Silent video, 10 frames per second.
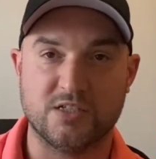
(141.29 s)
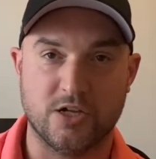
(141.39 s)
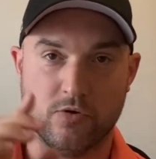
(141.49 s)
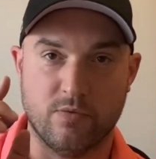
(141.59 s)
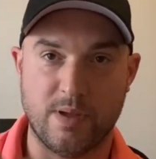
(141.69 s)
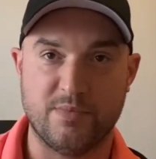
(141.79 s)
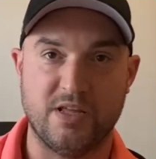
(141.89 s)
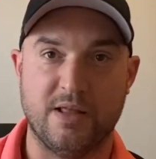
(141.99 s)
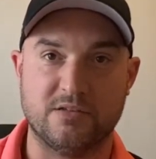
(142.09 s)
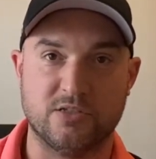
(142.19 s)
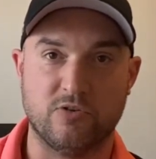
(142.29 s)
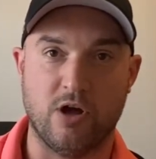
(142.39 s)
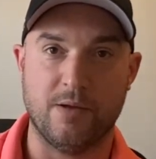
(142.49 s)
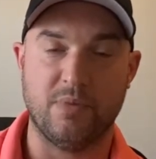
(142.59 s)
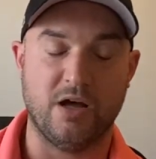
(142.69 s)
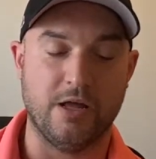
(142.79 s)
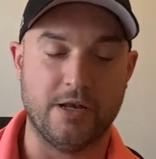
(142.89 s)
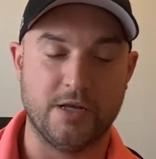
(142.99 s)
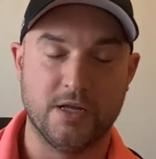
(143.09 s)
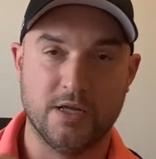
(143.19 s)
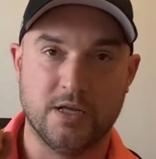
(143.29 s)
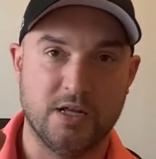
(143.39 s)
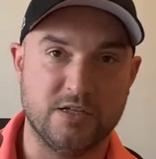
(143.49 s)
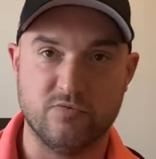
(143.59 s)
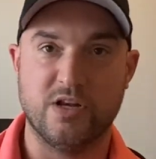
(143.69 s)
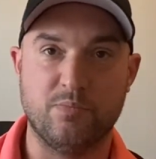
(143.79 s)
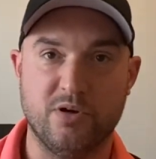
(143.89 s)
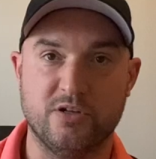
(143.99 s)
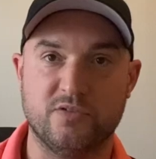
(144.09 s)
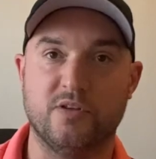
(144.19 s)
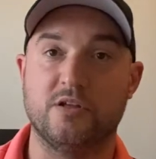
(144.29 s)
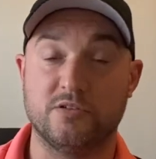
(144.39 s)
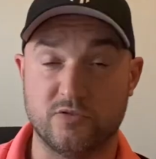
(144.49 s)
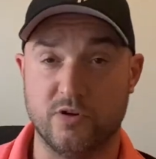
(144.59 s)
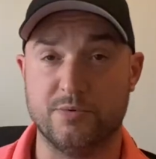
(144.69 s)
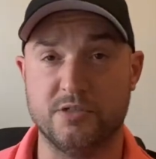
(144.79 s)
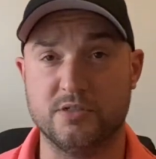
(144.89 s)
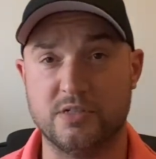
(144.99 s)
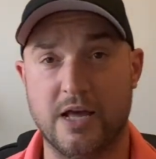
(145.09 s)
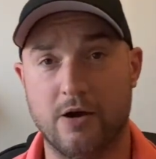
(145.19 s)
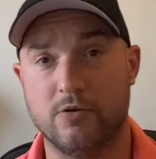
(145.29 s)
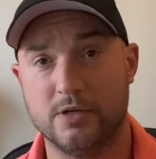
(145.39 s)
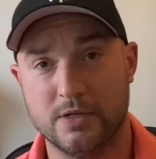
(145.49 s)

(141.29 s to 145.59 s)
So remember to hit that subscribe button to really push for those subscriptions now.